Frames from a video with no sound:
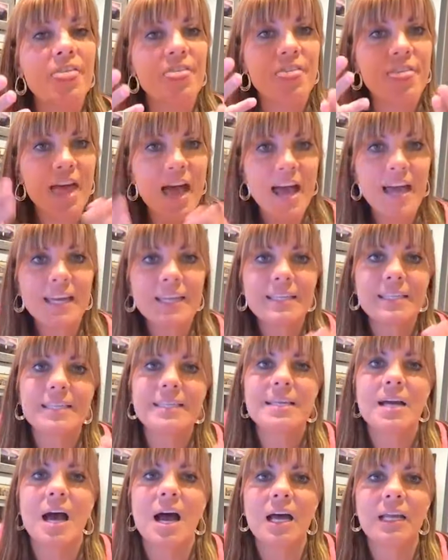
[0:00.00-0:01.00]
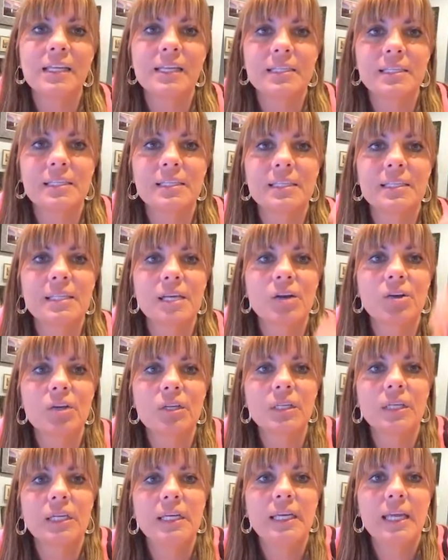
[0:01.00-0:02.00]
that is not
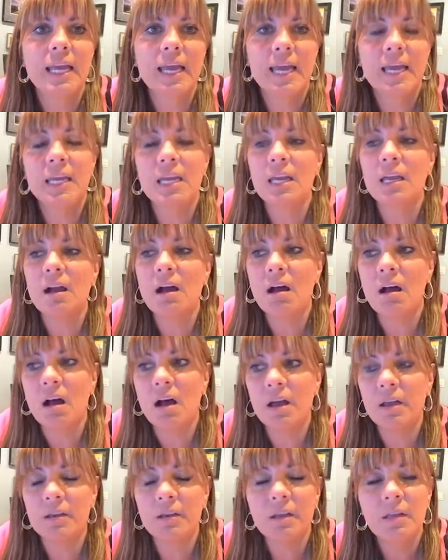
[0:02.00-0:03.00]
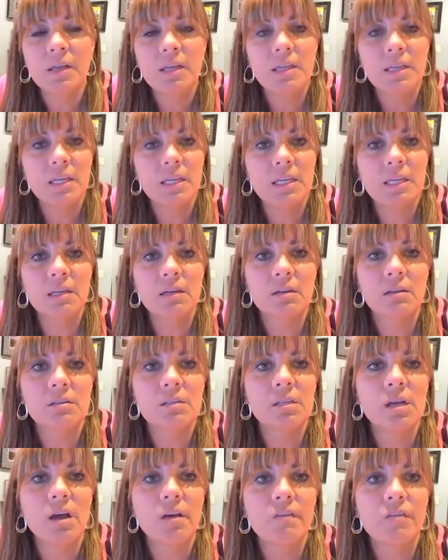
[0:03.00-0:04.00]
necessarily hanging on the heels
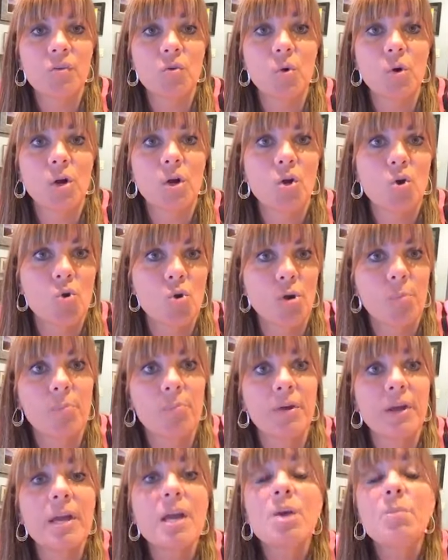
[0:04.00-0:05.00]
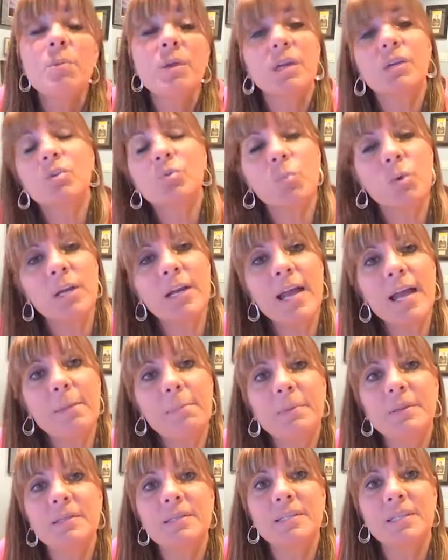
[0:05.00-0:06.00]
of your corporate because what
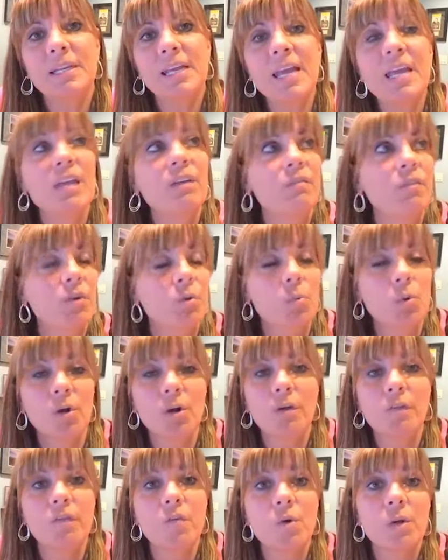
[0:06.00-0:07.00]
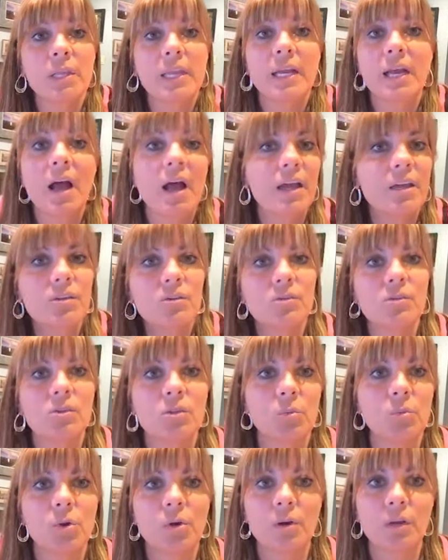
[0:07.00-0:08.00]
happens today if you work for like I used to
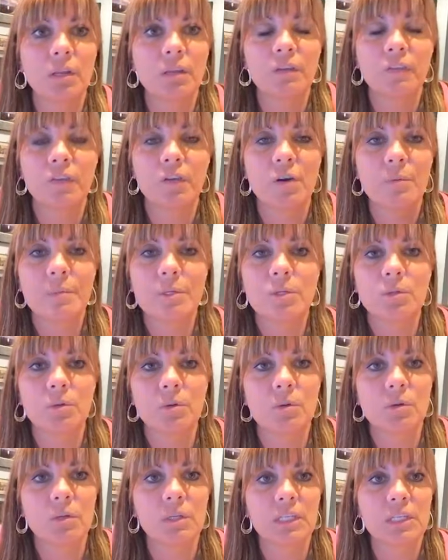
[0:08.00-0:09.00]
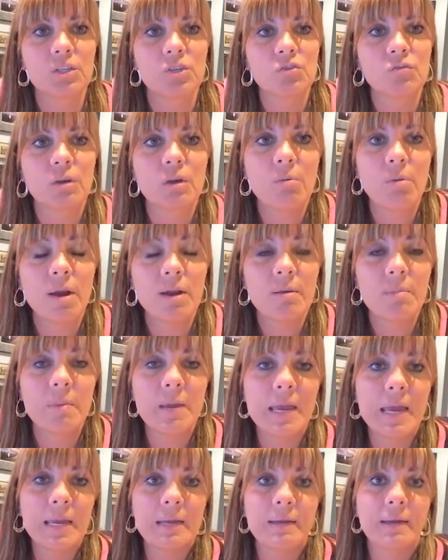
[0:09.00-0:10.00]
work in the pharmaceutical industry quite a
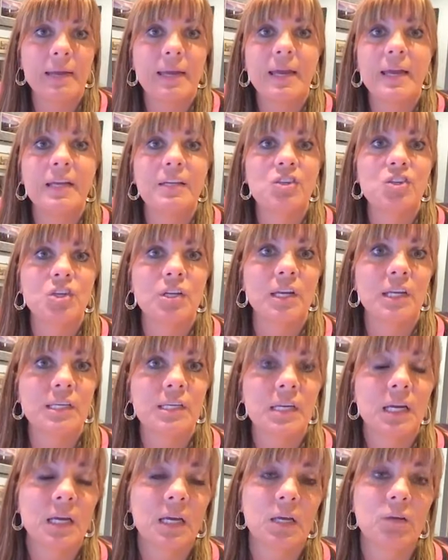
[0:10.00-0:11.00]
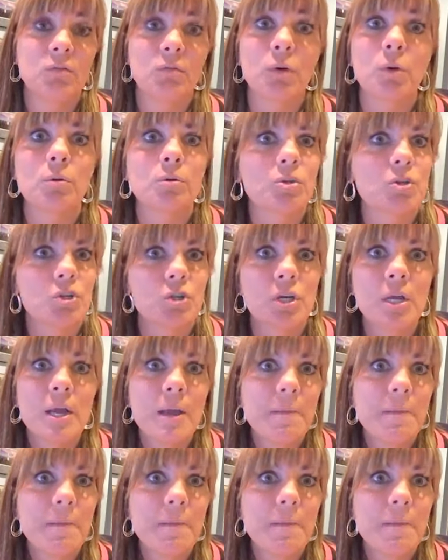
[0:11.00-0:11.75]
bit and I had Genentech and Roche